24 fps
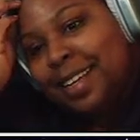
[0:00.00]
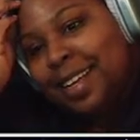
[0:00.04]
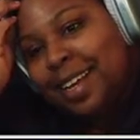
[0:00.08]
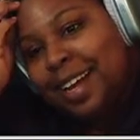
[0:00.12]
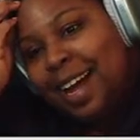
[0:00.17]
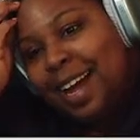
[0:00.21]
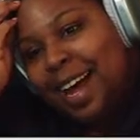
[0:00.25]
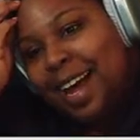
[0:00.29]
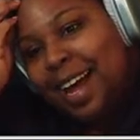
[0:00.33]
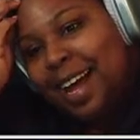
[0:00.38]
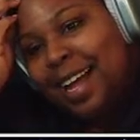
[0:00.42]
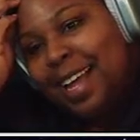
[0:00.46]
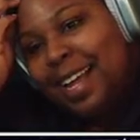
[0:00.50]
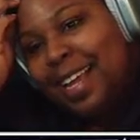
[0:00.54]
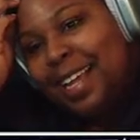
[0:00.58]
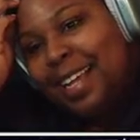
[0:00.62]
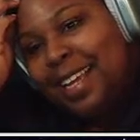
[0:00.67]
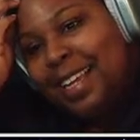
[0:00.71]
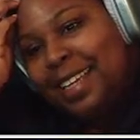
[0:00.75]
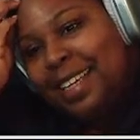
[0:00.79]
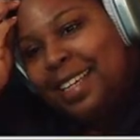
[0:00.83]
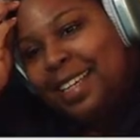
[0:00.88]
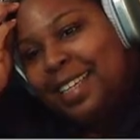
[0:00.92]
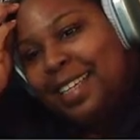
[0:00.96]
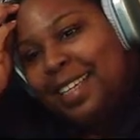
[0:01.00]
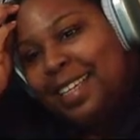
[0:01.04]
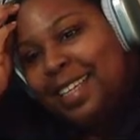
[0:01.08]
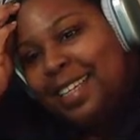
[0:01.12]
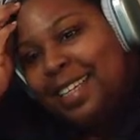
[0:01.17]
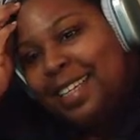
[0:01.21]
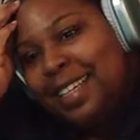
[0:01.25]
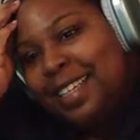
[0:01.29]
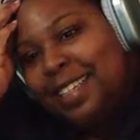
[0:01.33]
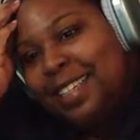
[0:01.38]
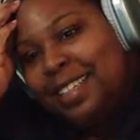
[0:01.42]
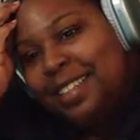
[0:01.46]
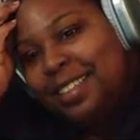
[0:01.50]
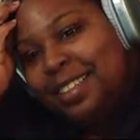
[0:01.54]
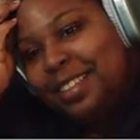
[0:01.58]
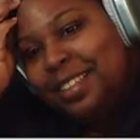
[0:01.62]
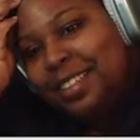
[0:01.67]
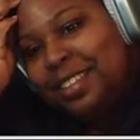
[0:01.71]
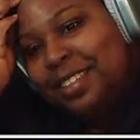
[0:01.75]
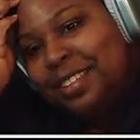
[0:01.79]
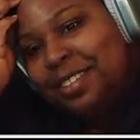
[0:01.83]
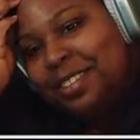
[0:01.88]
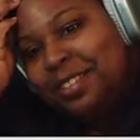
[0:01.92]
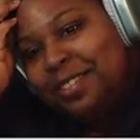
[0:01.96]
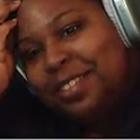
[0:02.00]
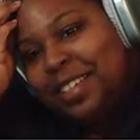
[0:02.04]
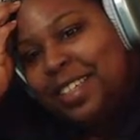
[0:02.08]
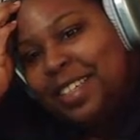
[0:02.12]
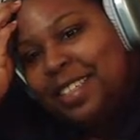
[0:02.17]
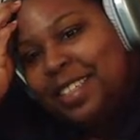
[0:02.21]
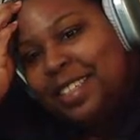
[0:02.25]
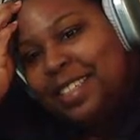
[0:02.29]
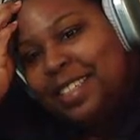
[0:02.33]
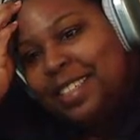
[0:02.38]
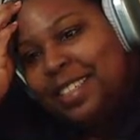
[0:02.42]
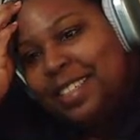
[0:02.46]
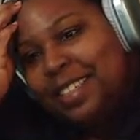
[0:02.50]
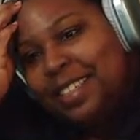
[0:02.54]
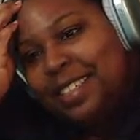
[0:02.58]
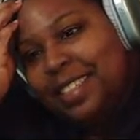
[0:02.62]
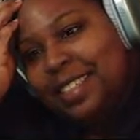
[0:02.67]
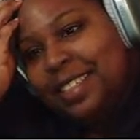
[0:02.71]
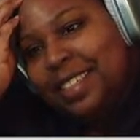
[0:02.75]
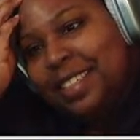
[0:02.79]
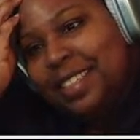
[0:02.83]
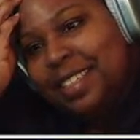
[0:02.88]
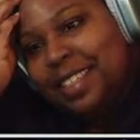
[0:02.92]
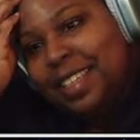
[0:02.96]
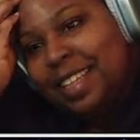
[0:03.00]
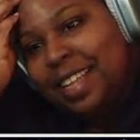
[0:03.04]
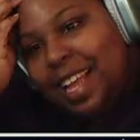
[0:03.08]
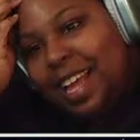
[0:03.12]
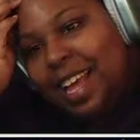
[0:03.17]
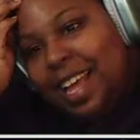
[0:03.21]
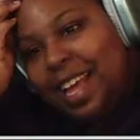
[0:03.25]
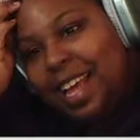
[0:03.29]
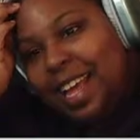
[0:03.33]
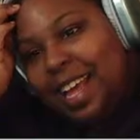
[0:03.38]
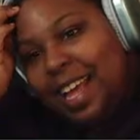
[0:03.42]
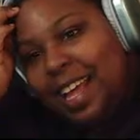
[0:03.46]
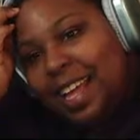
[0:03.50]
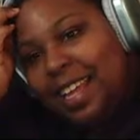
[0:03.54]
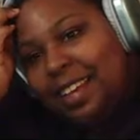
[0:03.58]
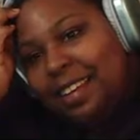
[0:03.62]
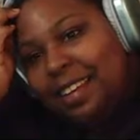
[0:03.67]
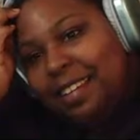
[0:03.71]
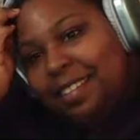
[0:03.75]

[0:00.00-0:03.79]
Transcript: I need to fix that.